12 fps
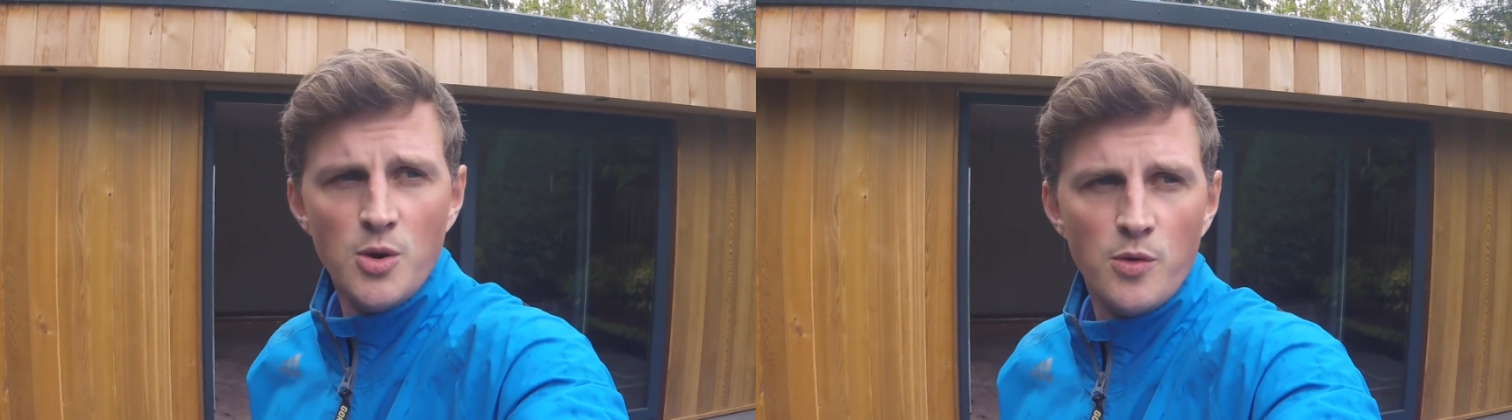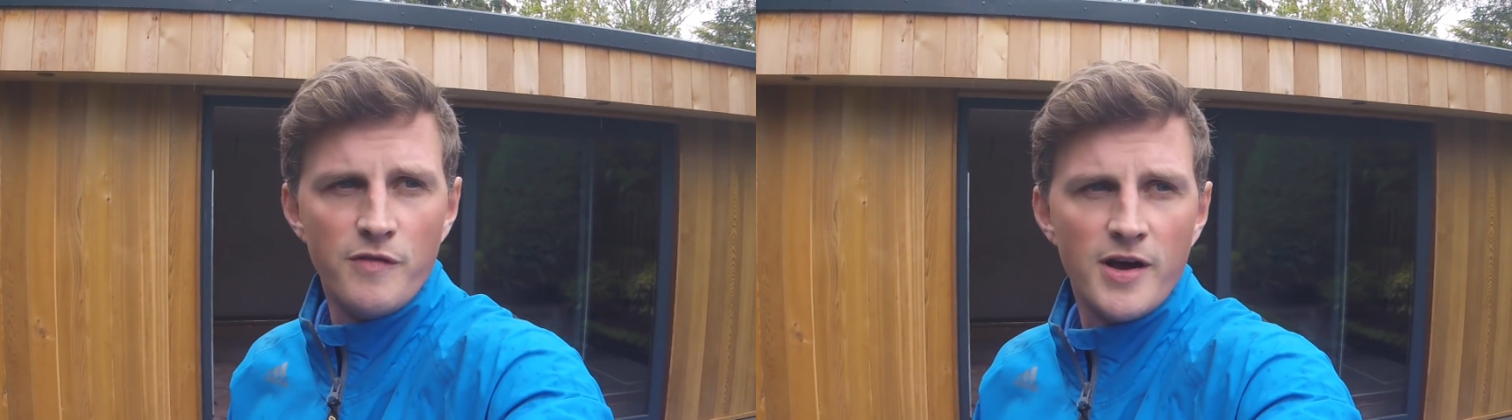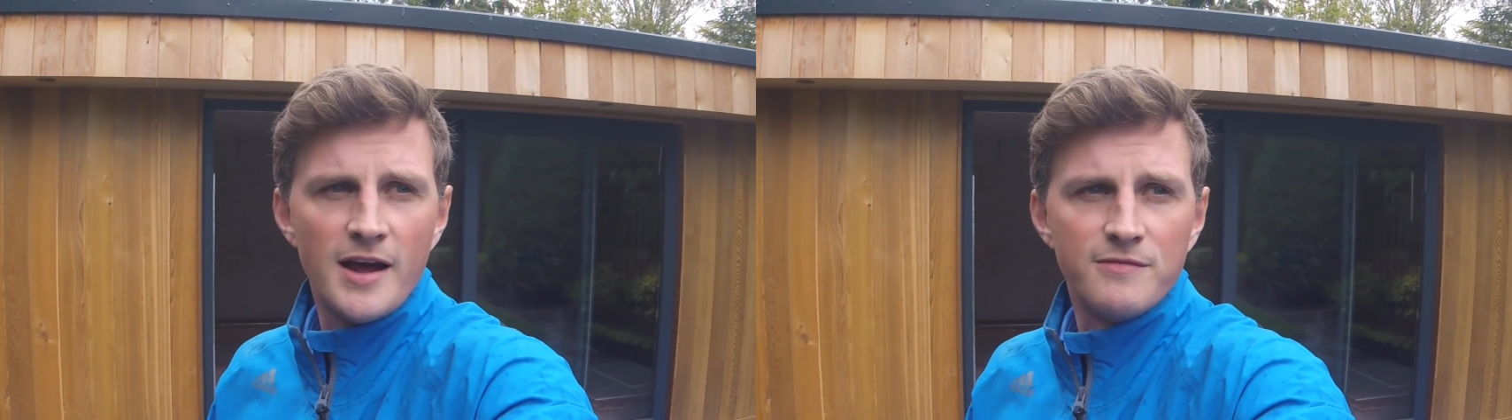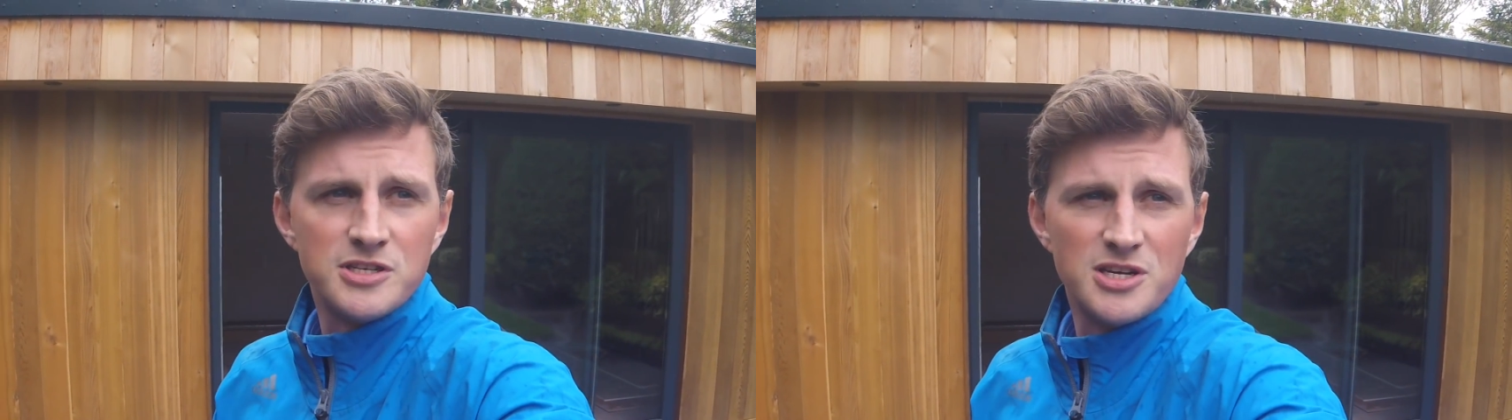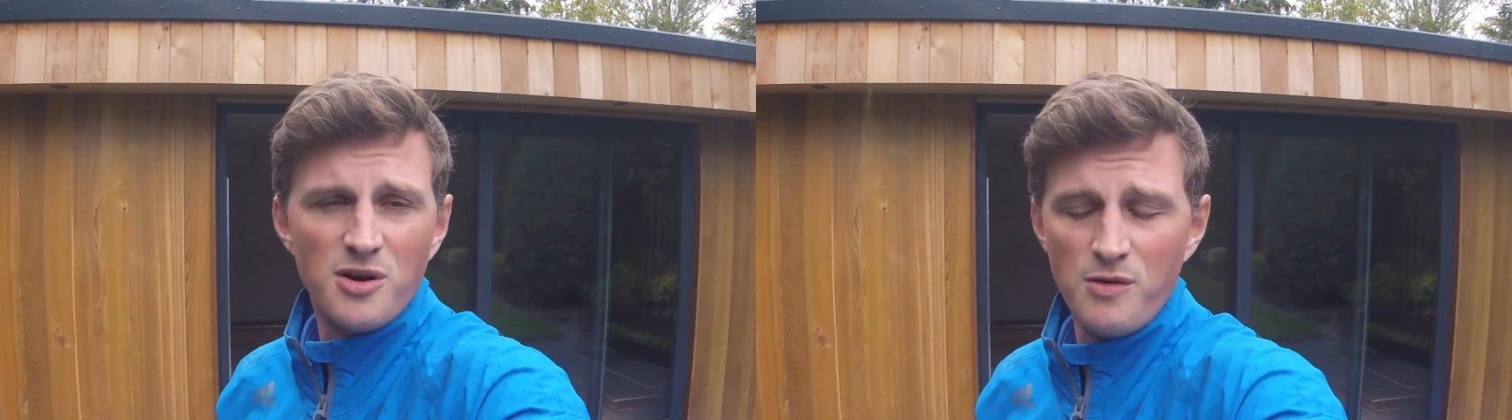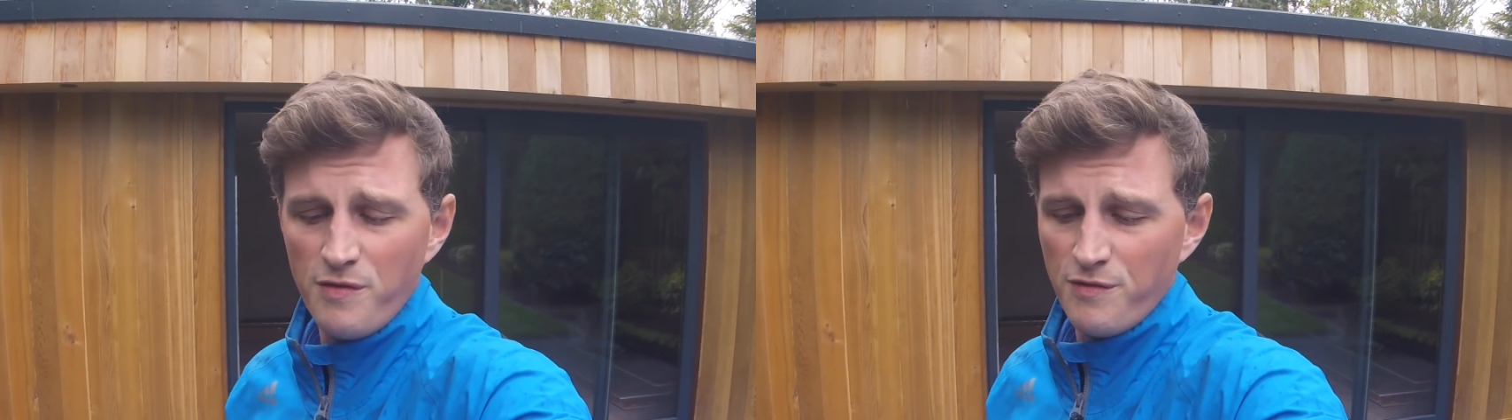without having to
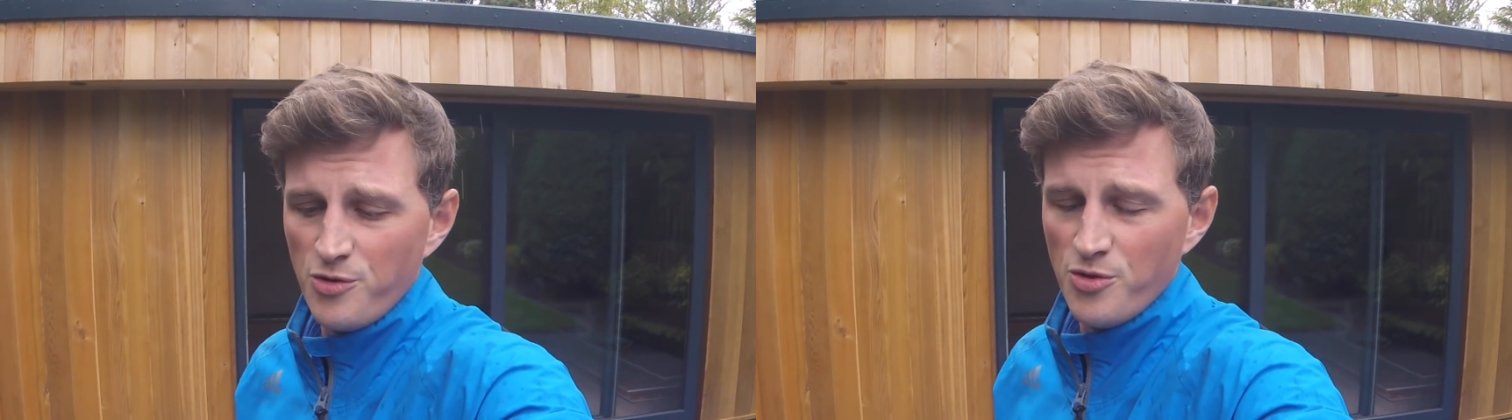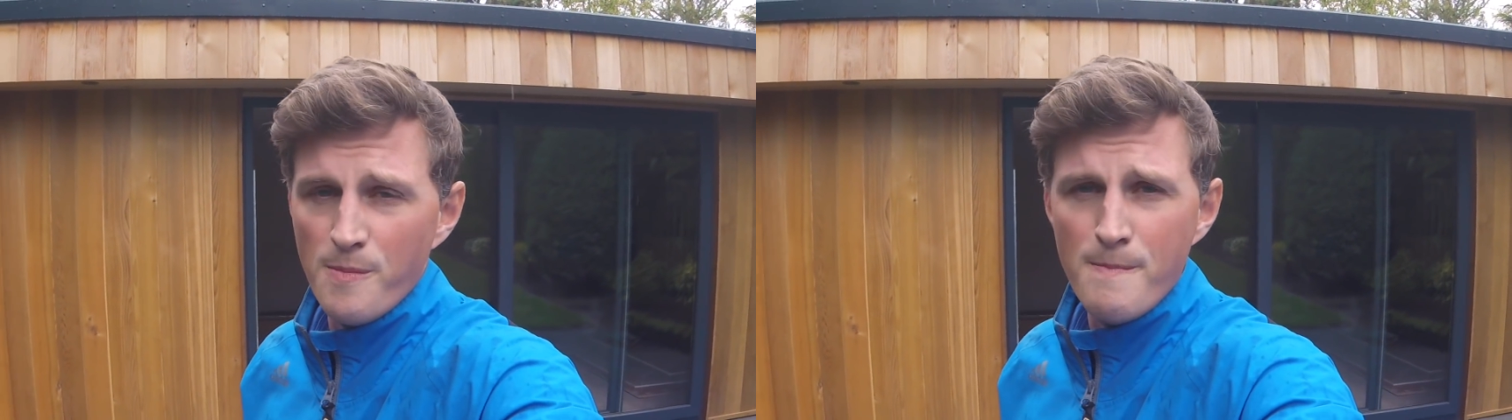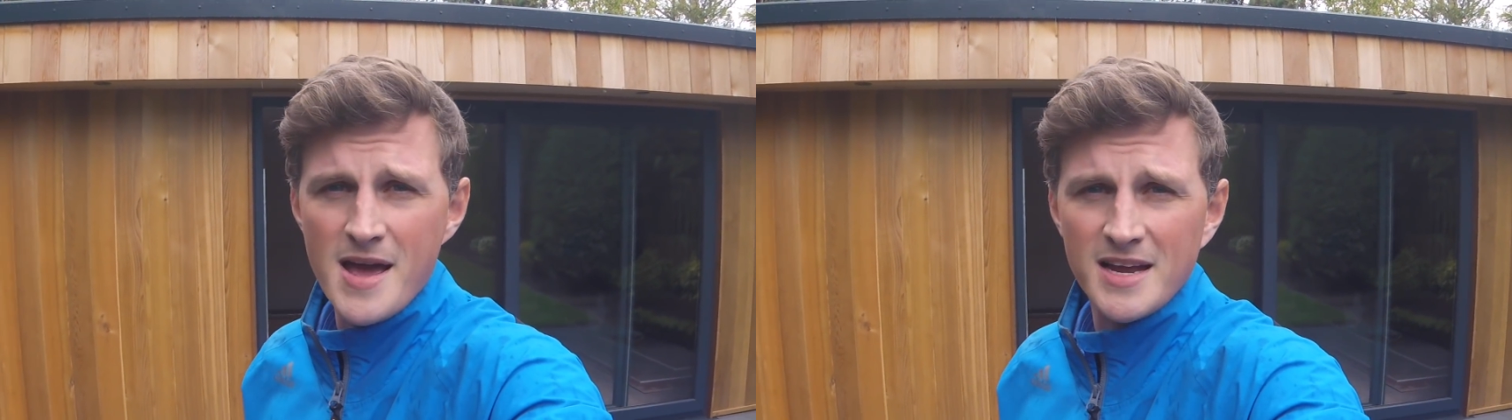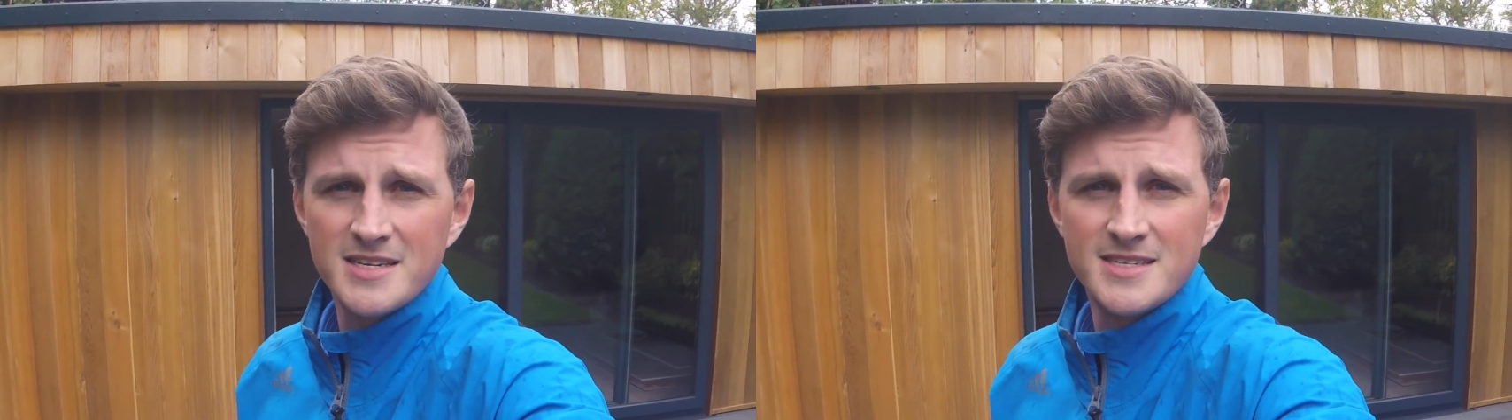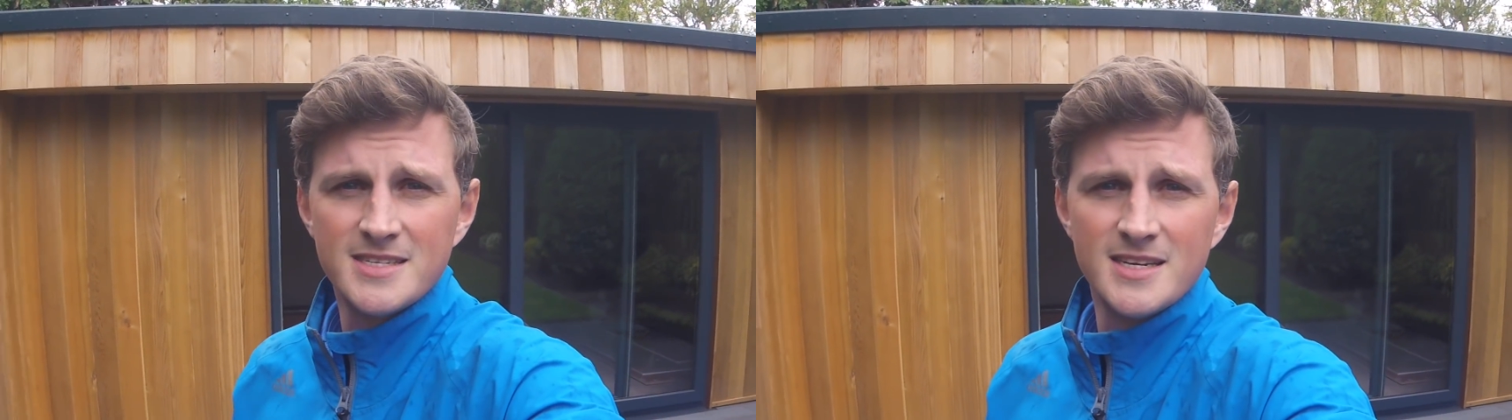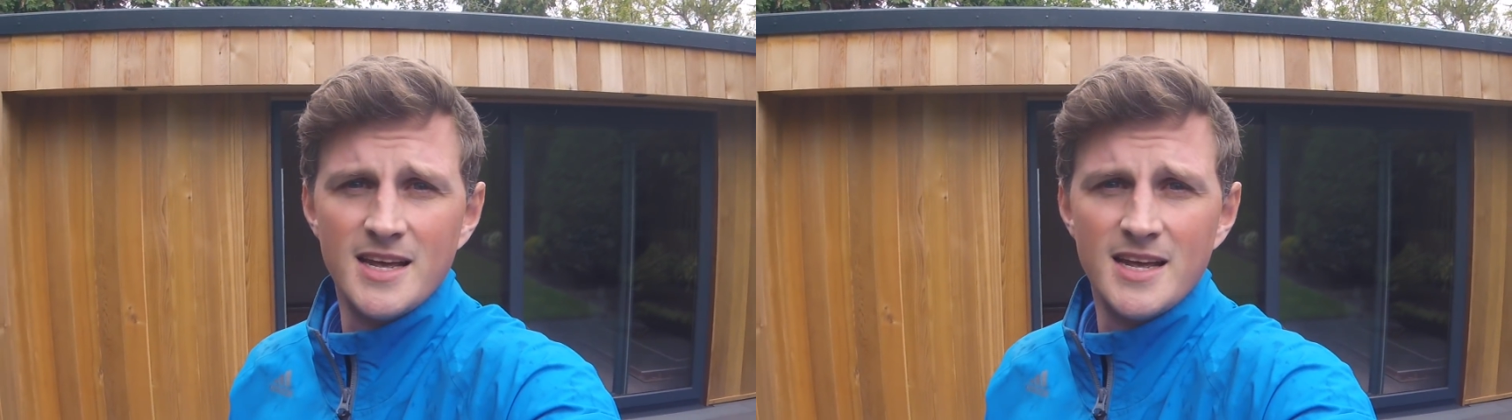go through the mess